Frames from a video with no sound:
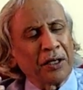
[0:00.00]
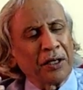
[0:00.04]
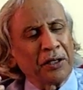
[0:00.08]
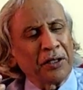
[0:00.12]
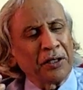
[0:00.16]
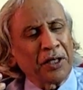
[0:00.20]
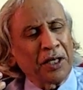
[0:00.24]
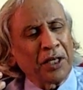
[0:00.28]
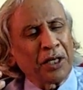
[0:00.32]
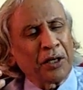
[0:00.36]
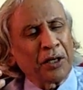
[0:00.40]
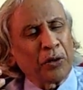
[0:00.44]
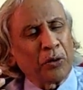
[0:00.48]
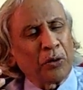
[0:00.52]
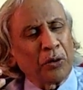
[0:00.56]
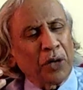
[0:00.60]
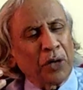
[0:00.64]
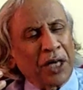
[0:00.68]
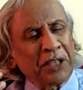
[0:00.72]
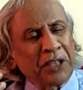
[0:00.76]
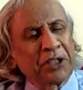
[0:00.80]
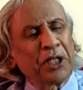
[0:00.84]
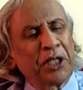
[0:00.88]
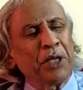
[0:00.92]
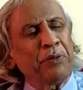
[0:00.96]
the
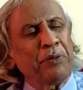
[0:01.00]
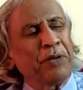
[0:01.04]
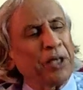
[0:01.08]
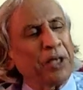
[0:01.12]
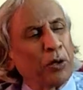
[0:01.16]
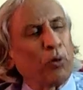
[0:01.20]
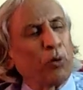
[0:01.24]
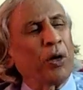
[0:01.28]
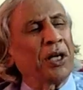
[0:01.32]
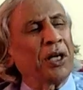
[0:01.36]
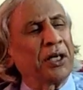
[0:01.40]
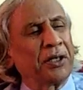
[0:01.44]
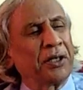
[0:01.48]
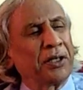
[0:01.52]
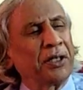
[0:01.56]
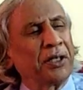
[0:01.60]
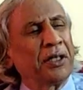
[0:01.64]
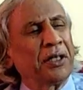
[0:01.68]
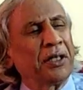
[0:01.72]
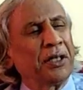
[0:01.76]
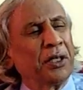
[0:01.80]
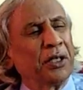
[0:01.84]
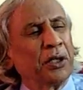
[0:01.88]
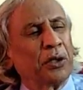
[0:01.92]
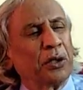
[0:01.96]
achieving
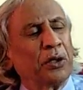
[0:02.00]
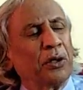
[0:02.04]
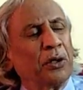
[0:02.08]
quality,